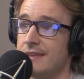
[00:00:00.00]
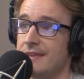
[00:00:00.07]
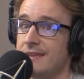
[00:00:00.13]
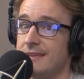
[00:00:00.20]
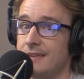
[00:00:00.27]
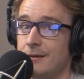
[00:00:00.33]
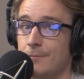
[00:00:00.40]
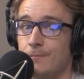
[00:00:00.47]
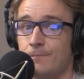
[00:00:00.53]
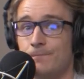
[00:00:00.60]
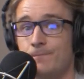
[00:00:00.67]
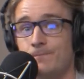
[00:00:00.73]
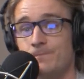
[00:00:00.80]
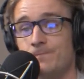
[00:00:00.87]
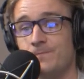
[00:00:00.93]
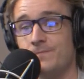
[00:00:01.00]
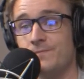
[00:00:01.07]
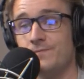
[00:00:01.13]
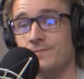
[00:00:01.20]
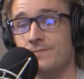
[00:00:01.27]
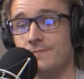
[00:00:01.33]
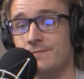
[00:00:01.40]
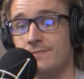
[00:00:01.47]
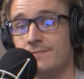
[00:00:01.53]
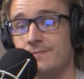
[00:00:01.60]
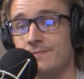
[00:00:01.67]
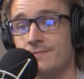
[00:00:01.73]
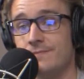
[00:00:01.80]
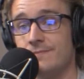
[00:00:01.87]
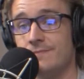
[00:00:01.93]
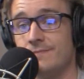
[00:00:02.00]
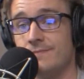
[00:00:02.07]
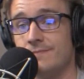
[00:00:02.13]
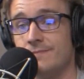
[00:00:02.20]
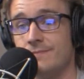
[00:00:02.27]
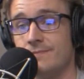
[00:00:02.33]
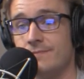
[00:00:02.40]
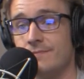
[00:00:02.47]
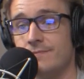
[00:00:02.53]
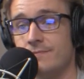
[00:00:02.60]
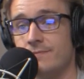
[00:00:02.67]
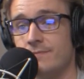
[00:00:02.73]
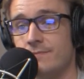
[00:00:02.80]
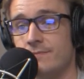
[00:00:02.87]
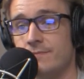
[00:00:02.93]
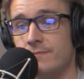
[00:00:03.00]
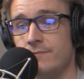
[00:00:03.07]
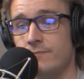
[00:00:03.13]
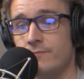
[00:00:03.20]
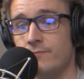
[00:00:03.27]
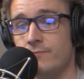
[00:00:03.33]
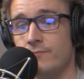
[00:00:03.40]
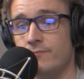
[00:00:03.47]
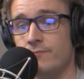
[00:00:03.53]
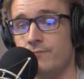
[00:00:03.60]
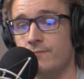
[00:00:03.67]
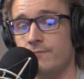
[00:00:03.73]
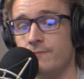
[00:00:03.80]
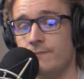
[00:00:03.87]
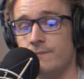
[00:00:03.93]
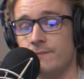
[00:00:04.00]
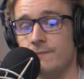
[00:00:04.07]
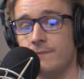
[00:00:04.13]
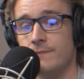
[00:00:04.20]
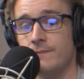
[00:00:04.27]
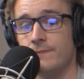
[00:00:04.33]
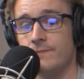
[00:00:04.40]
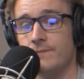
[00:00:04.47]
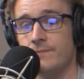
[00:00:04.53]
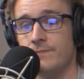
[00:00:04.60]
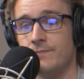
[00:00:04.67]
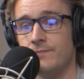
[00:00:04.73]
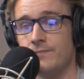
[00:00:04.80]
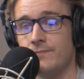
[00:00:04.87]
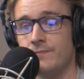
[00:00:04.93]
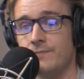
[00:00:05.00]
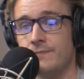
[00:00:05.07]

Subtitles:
No words are spoken by the person on screen.